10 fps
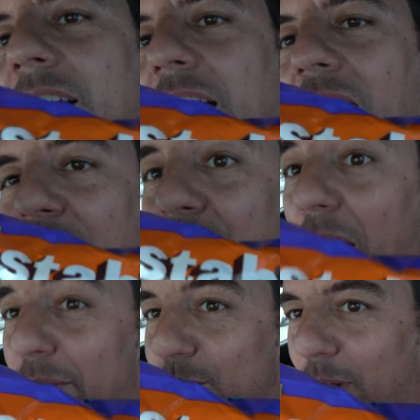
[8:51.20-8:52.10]
Uh, if you
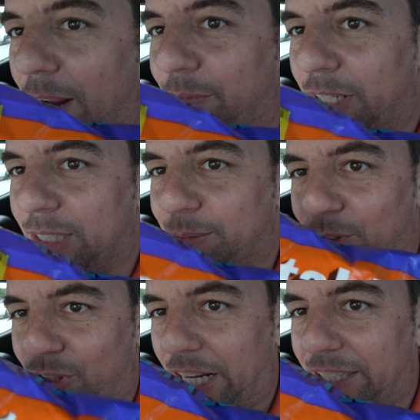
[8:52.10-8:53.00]
haven't tried
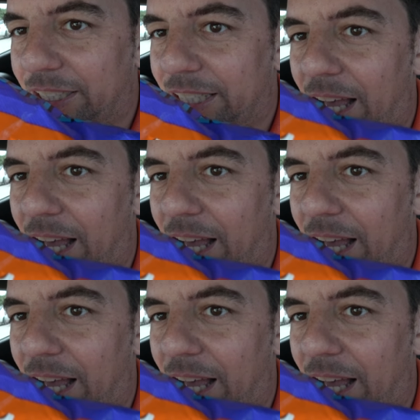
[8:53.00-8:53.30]
Feastables, check these